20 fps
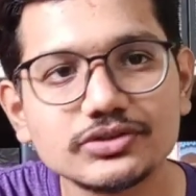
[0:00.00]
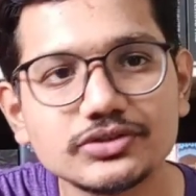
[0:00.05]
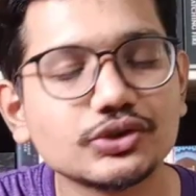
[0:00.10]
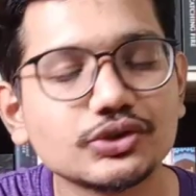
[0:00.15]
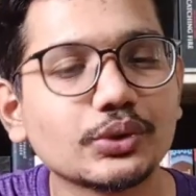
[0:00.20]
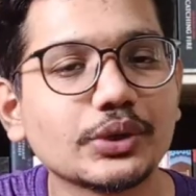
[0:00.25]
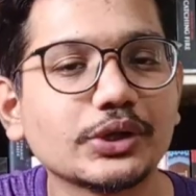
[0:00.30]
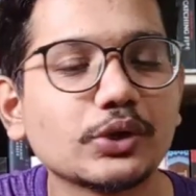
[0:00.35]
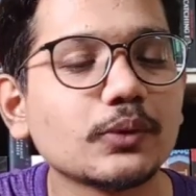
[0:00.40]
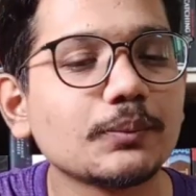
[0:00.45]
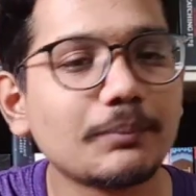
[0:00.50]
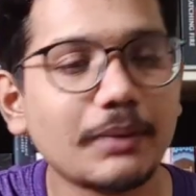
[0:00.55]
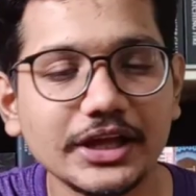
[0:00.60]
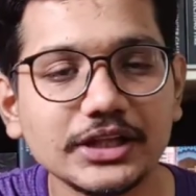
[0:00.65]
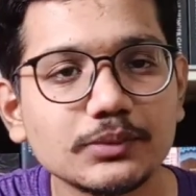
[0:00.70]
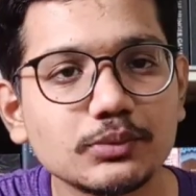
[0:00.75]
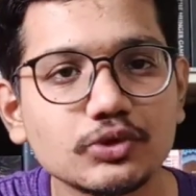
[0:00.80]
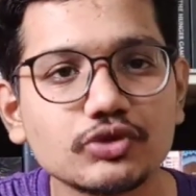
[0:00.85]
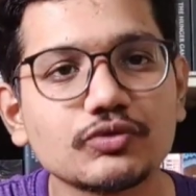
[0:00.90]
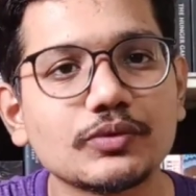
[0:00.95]
You cannot buy
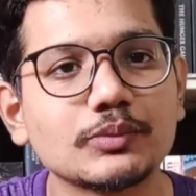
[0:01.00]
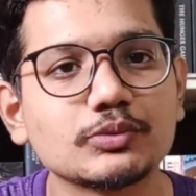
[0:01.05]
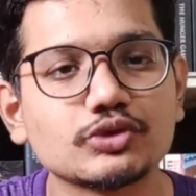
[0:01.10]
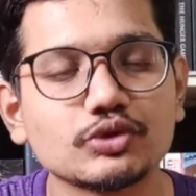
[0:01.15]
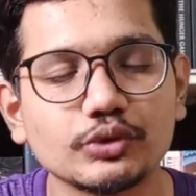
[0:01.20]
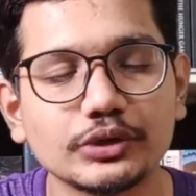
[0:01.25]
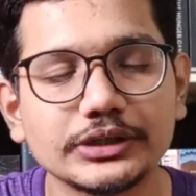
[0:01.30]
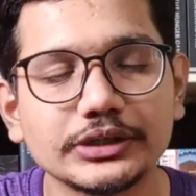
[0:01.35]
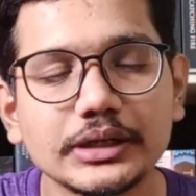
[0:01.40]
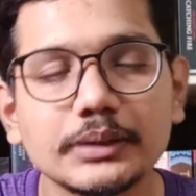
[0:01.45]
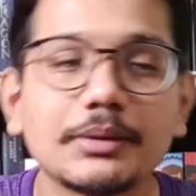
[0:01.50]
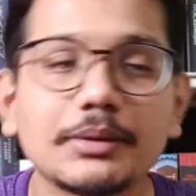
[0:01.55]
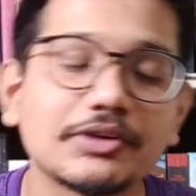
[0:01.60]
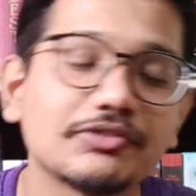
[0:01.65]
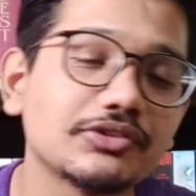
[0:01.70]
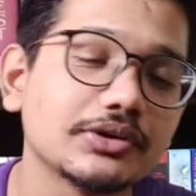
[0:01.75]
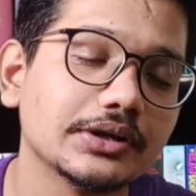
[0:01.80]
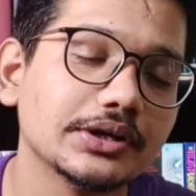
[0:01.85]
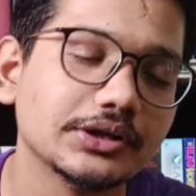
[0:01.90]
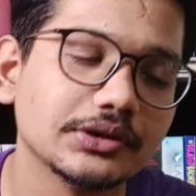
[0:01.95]
the books from Storytel, but
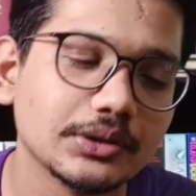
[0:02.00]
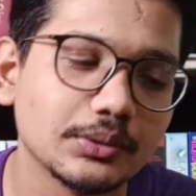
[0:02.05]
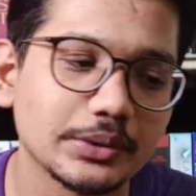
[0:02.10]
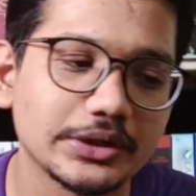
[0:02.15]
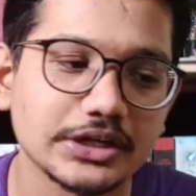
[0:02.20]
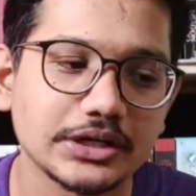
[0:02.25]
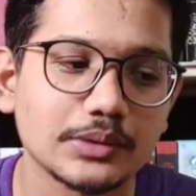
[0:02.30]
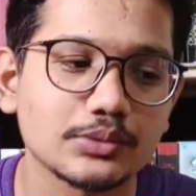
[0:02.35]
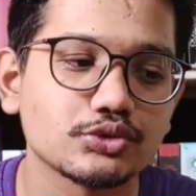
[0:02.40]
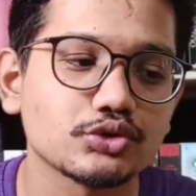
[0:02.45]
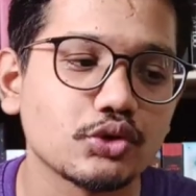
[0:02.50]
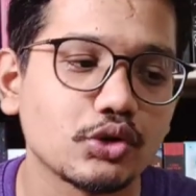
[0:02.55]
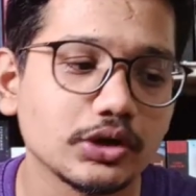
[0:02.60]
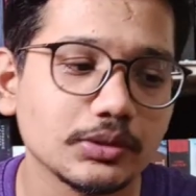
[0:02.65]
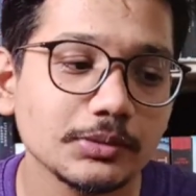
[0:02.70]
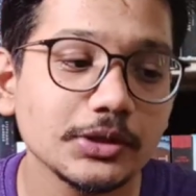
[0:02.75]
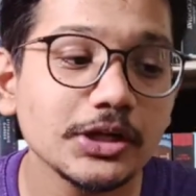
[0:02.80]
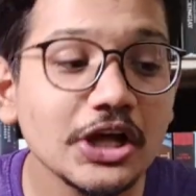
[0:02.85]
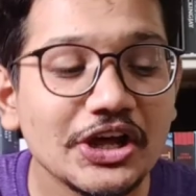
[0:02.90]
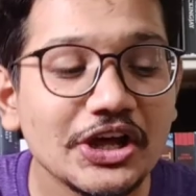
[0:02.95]
uh, when it comes to
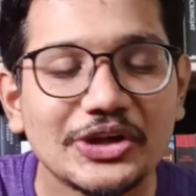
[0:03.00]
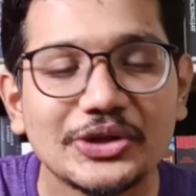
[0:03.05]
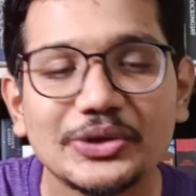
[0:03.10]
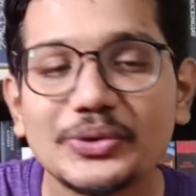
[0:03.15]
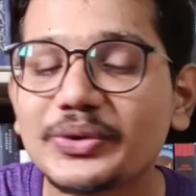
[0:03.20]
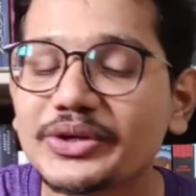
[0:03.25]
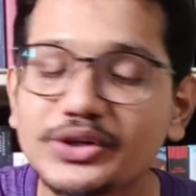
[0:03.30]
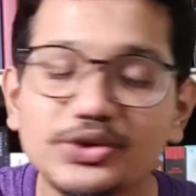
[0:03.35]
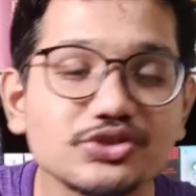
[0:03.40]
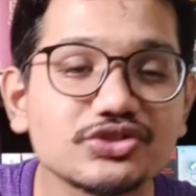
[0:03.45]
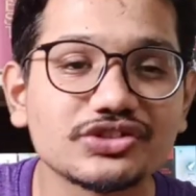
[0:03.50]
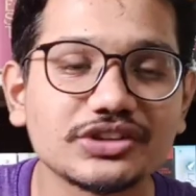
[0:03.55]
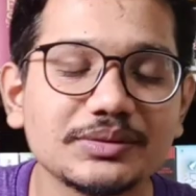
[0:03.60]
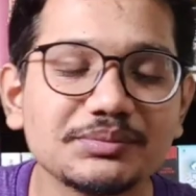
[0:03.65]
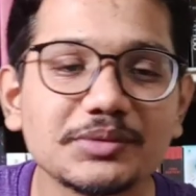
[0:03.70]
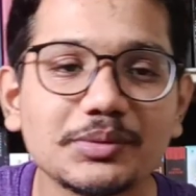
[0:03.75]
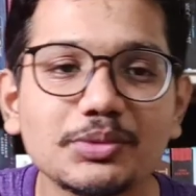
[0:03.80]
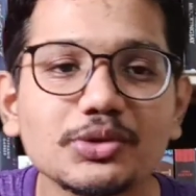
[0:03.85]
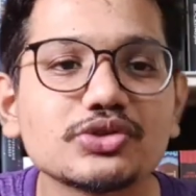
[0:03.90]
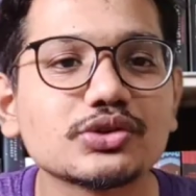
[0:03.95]
Audible, you cannot stream the
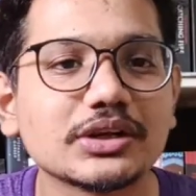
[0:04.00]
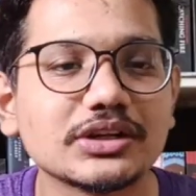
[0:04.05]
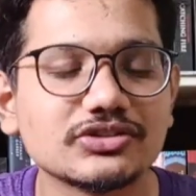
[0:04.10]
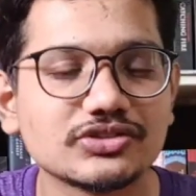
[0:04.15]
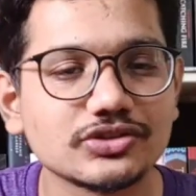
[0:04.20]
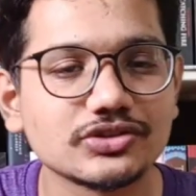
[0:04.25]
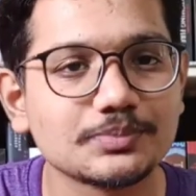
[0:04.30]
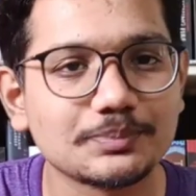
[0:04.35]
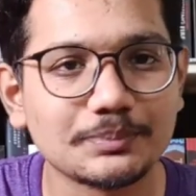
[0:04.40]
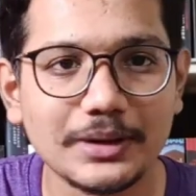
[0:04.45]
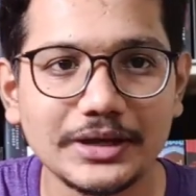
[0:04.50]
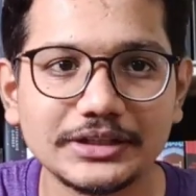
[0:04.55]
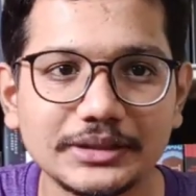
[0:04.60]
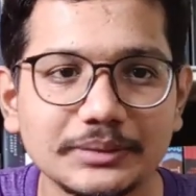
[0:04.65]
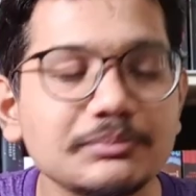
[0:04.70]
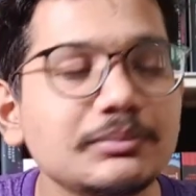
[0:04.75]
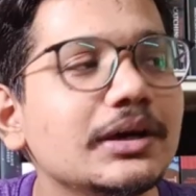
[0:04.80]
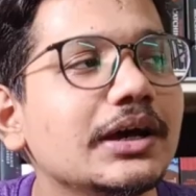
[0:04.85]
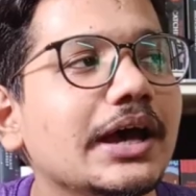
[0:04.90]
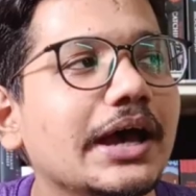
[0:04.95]
books, you can just buy
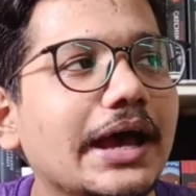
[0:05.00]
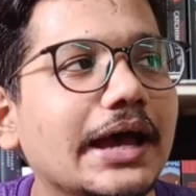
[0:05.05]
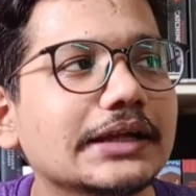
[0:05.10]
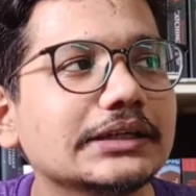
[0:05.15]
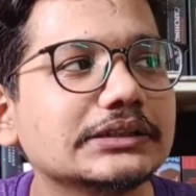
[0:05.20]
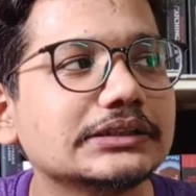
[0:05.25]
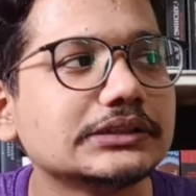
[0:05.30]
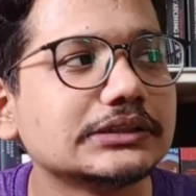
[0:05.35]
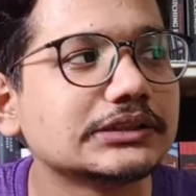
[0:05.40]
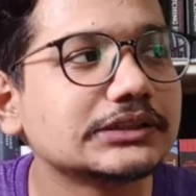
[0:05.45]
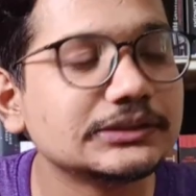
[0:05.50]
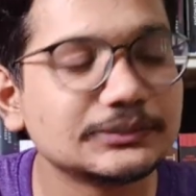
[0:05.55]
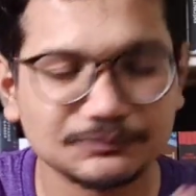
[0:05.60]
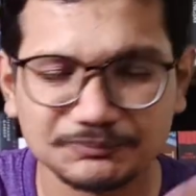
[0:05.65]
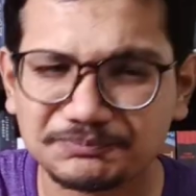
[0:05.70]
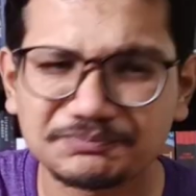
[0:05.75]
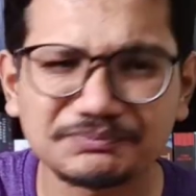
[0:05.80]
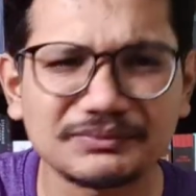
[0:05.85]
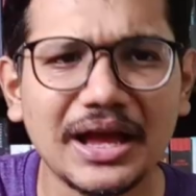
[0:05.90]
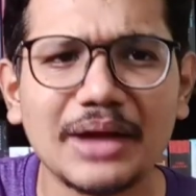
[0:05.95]
them. And
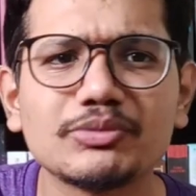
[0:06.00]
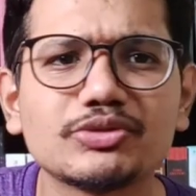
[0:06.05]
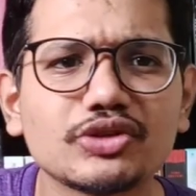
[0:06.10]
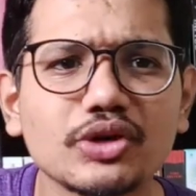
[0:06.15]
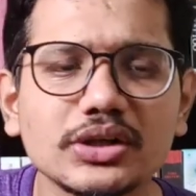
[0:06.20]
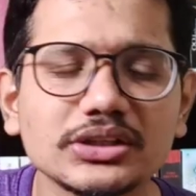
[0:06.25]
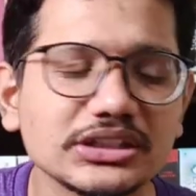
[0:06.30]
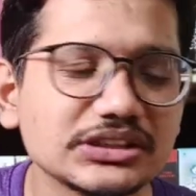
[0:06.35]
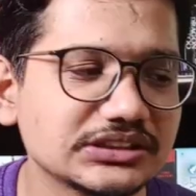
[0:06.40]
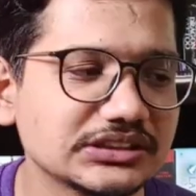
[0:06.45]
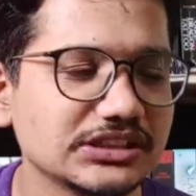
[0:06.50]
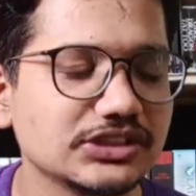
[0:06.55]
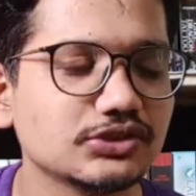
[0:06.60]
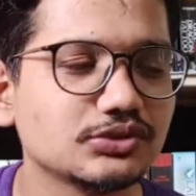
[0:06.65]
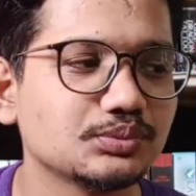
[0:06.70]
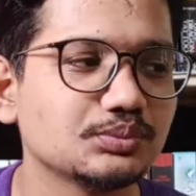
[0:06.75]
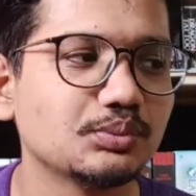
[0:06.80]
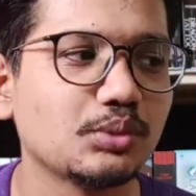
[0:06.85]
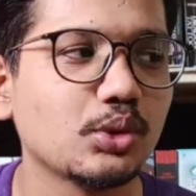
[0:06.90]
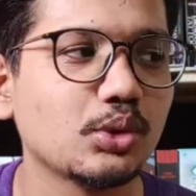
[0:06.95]
I'm sure that these
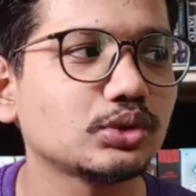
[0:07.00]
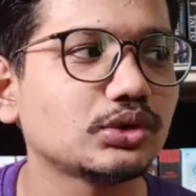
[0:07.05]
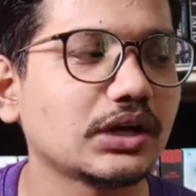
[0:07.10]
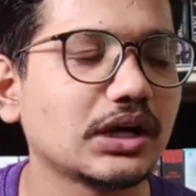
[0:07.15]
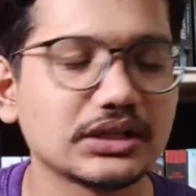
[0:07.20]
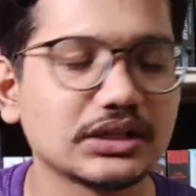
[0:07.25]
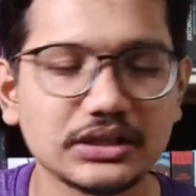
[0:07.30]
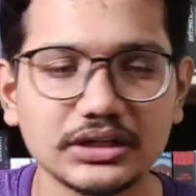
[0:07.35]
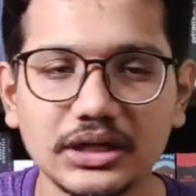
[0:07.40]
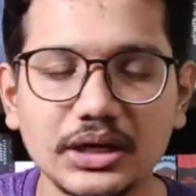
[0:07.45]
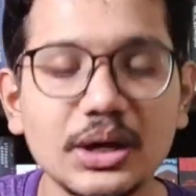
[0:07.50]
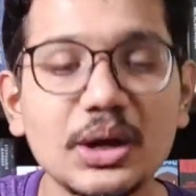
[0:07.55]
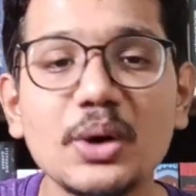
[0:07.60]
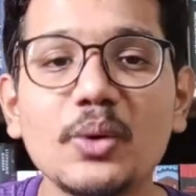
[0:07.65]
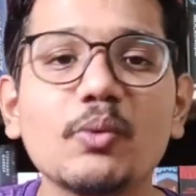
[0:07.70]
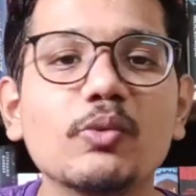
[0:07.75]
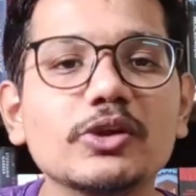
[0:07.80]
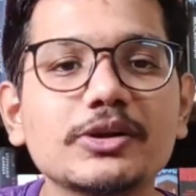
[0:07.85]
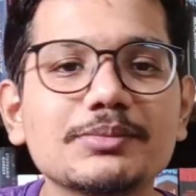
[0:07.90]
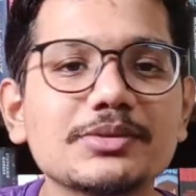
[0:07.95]
both are uh,
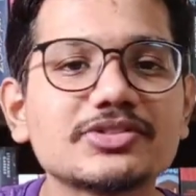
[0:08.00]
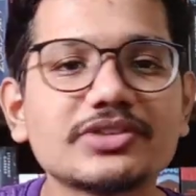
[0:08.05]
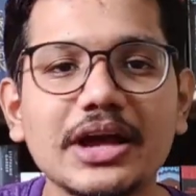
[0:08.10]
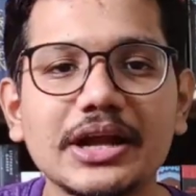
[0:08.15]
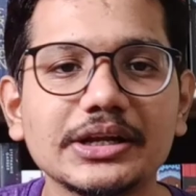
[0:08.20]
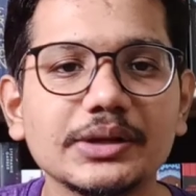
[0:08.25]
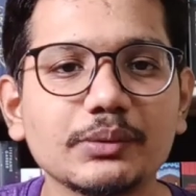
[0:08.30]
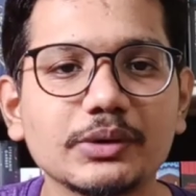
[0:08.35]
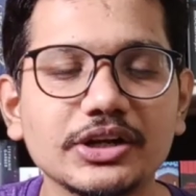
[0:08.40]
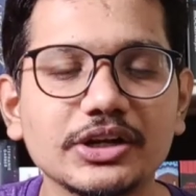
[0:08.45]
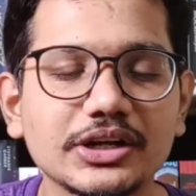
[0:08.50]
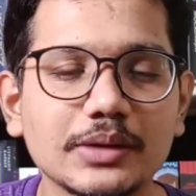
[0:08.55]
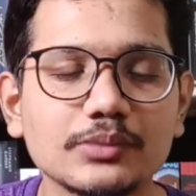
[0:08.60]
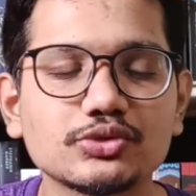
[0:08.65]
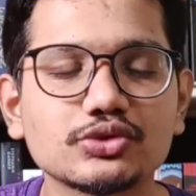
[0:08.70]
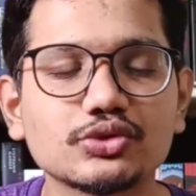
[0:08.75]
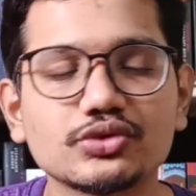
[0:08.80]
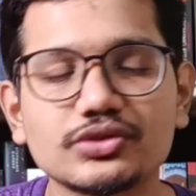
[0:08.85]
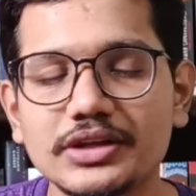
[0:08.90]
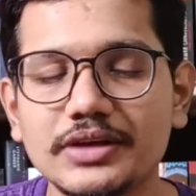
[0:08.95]
very much handy when it comes
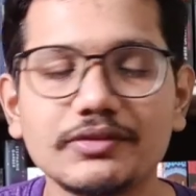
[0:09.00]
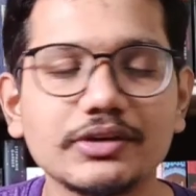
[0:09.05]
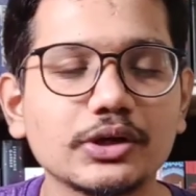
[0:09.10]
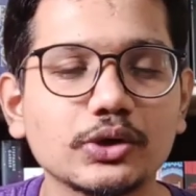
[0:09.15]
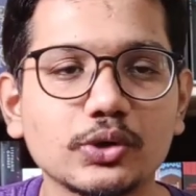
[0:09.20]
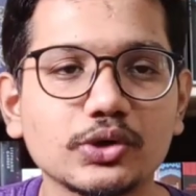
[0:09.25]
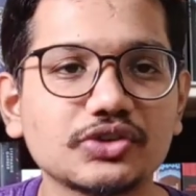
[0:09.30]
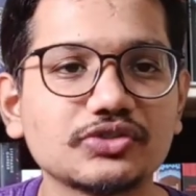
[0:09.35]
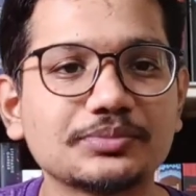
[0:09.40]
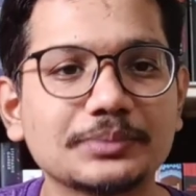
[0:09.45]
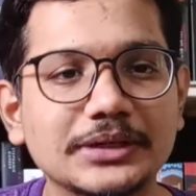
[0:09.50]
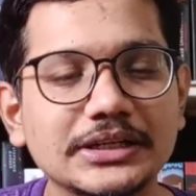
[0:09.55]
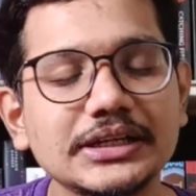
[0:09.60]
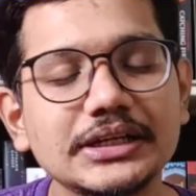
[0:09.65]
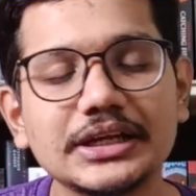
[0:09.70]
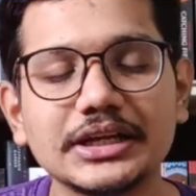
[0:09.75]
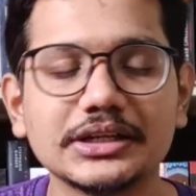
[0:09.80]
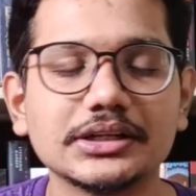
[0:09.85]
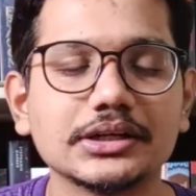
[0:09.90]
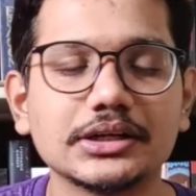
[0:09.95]
to saving a lot of money
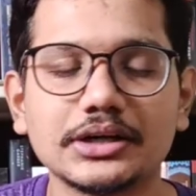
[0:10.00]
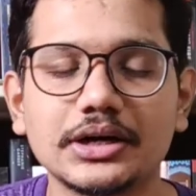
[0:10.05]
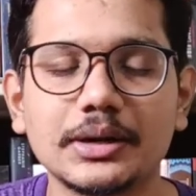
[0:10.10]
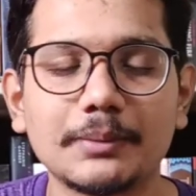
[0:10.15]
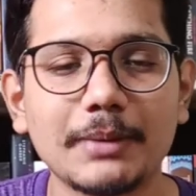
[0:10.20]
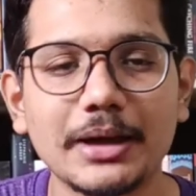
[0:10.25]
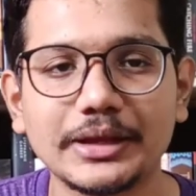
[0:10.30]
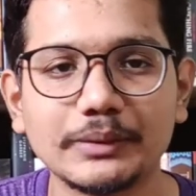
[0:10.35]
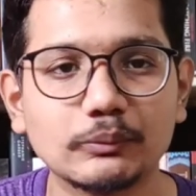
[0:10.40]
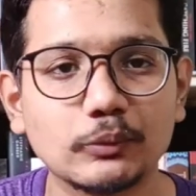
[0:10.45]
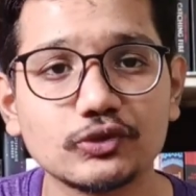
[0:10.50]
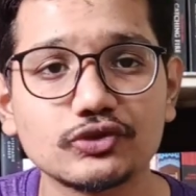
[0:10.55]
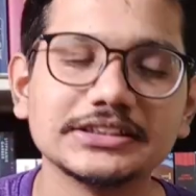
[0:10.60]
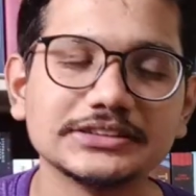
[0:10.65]
in uh, buying books.